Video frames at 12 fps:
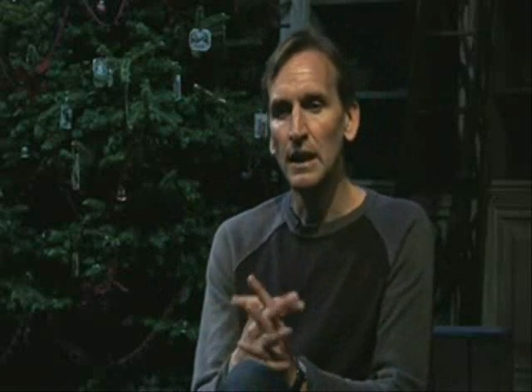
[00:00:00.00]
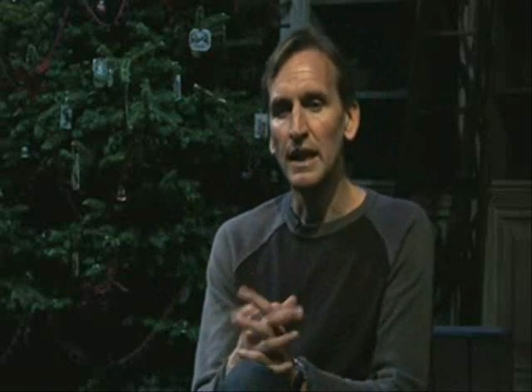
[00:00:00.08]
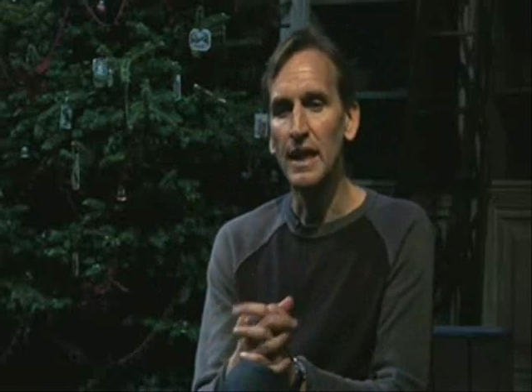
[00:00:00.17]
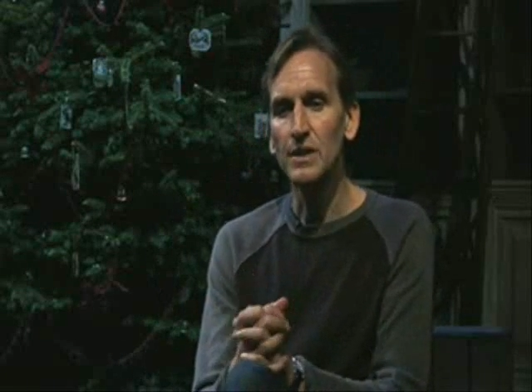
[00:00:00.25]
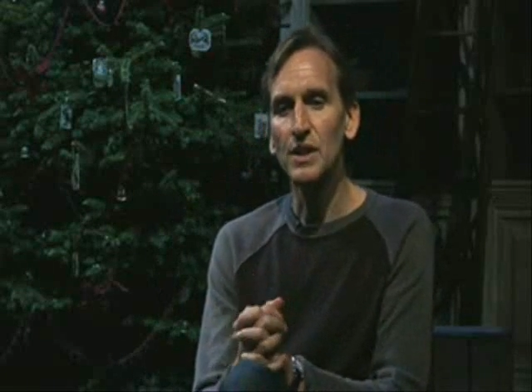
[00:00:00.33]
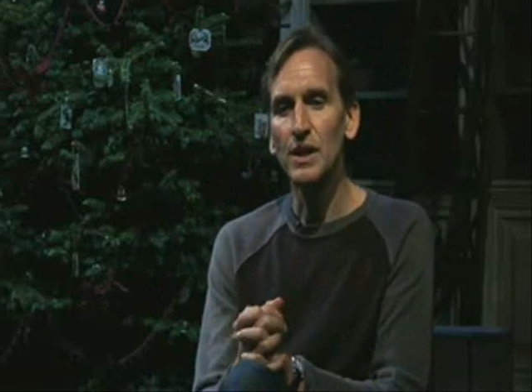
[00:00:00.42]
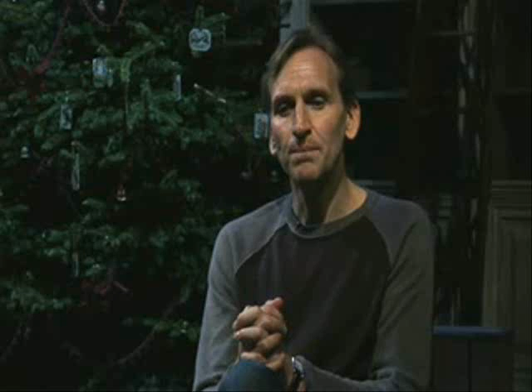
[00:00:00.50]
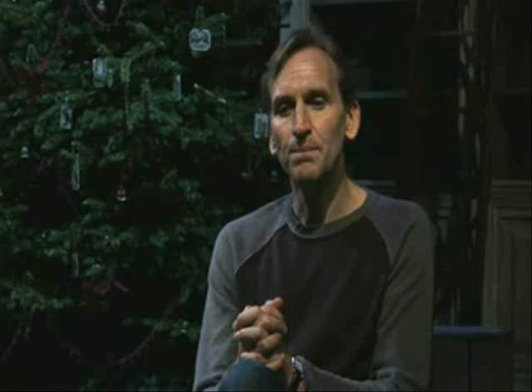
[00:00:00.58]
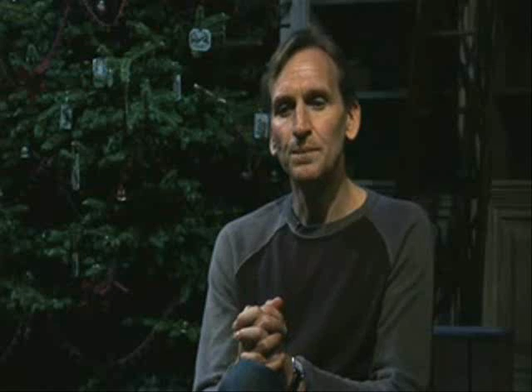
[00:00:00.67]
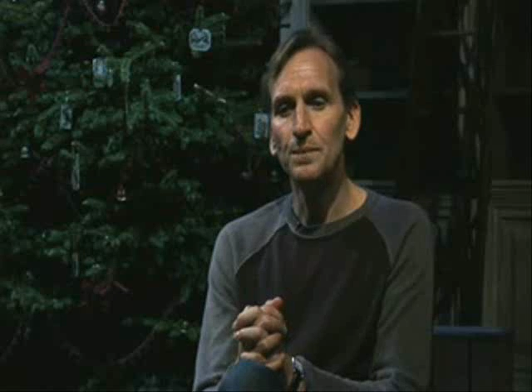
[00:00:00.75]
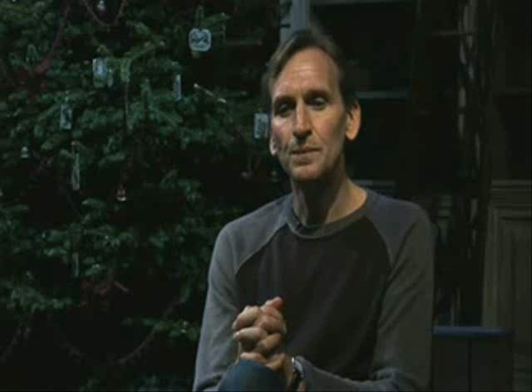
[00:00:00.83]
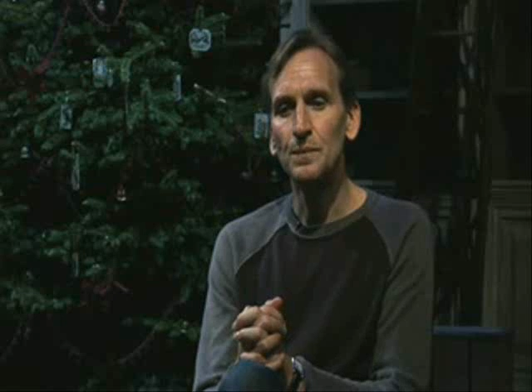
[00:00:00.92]
He has a
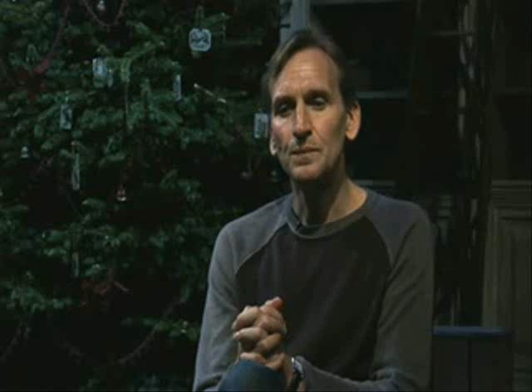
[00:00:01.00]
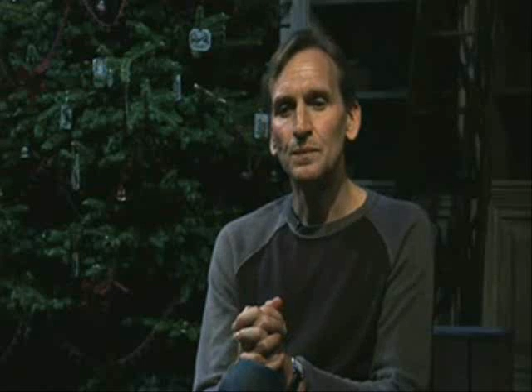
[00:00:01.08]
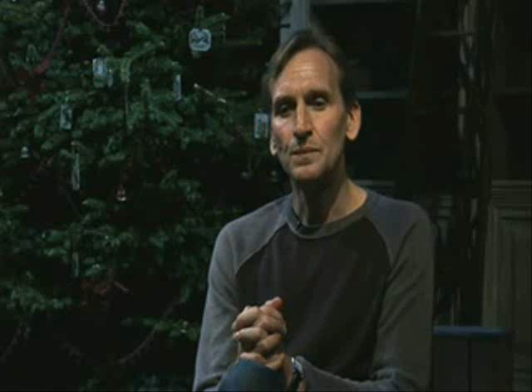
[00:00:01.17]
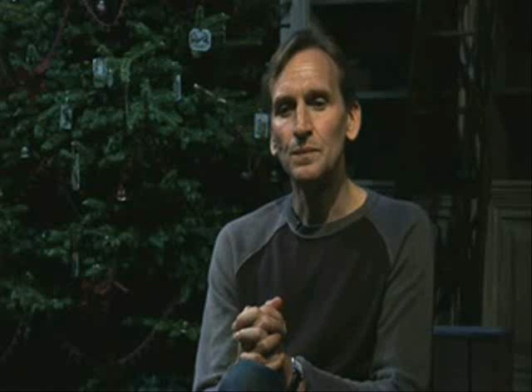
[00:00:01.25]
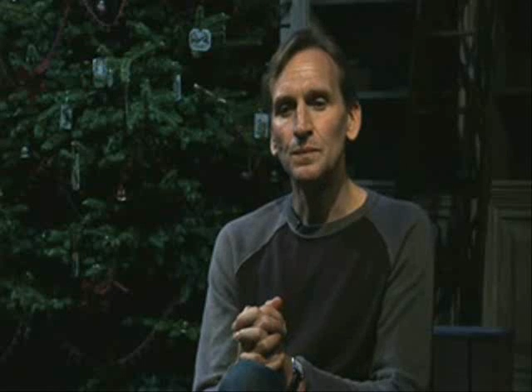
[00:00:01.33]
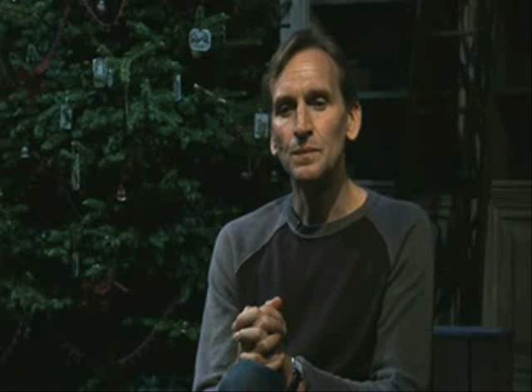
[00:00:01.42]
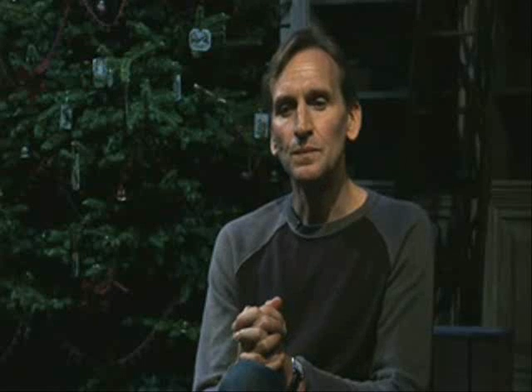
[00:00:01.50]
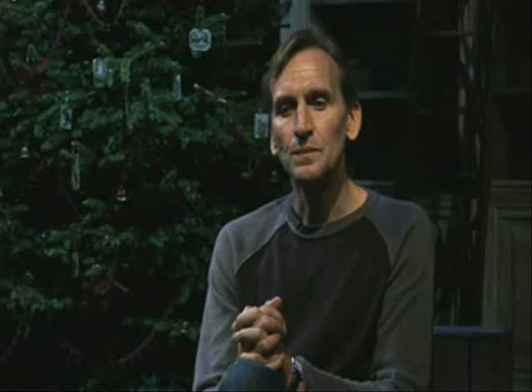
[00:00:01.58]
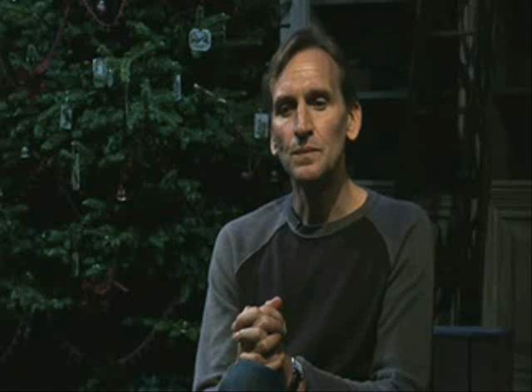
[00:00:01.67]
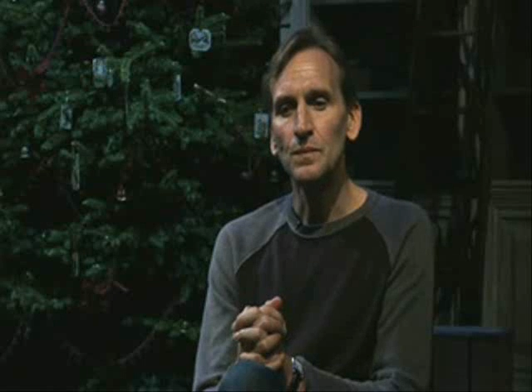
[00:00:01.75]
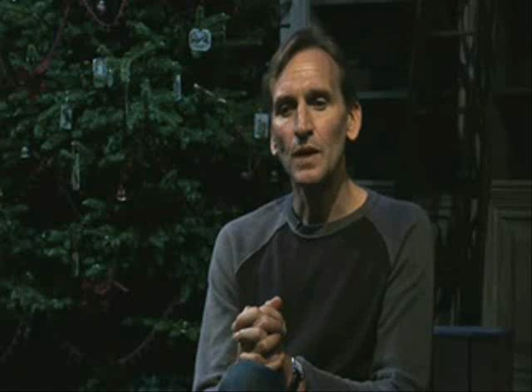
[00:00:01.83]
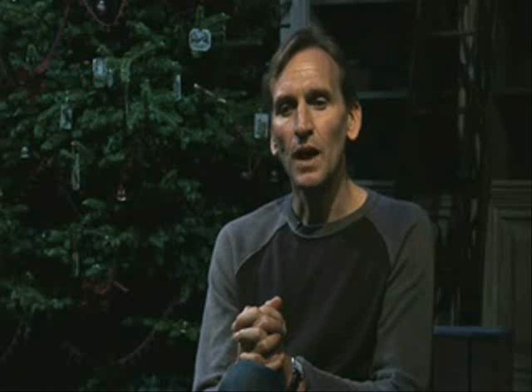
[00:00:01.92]

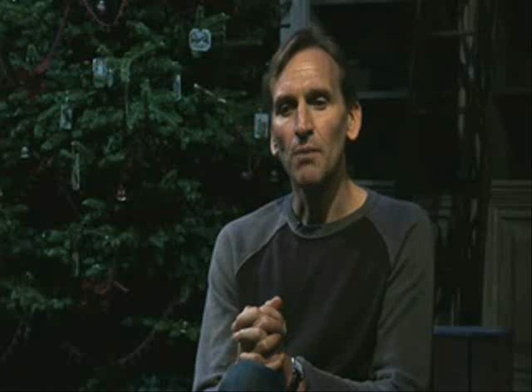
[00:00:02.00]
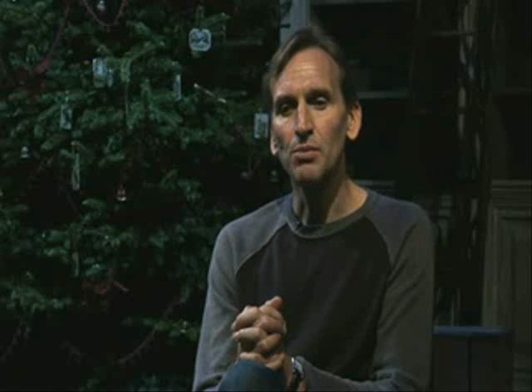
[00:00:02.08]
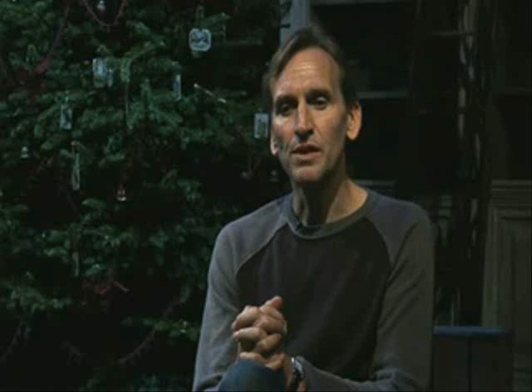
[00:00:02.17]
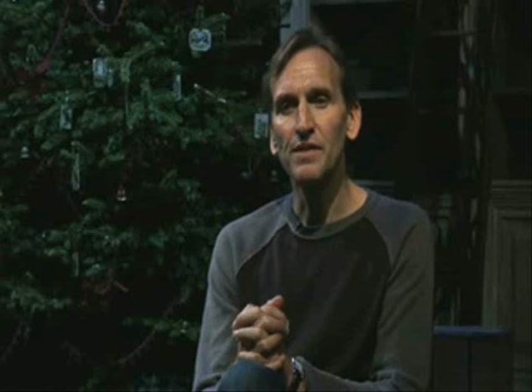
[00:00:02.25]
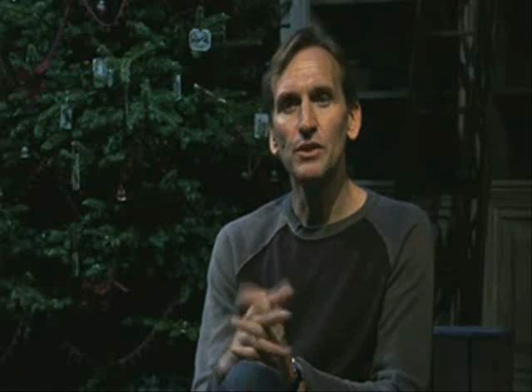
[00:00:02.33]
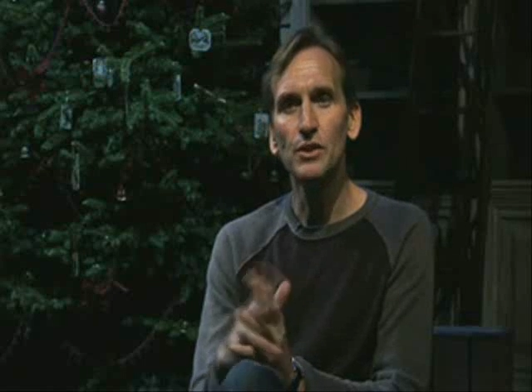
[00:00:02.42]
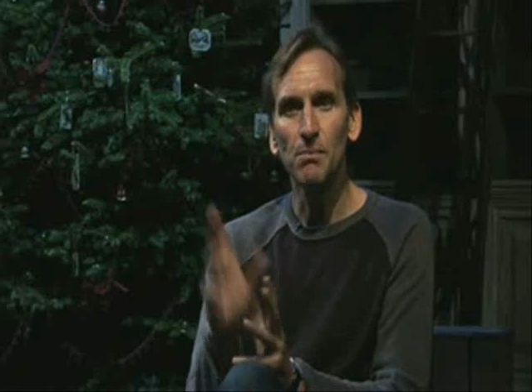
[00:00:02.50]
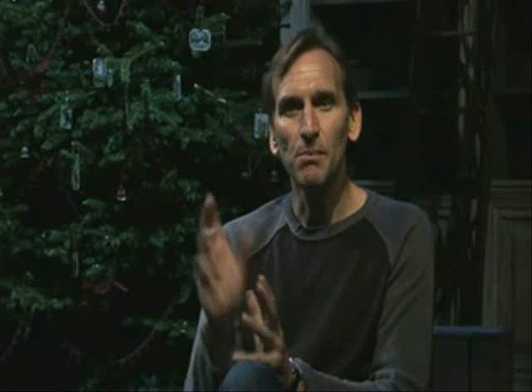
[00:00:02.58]
previous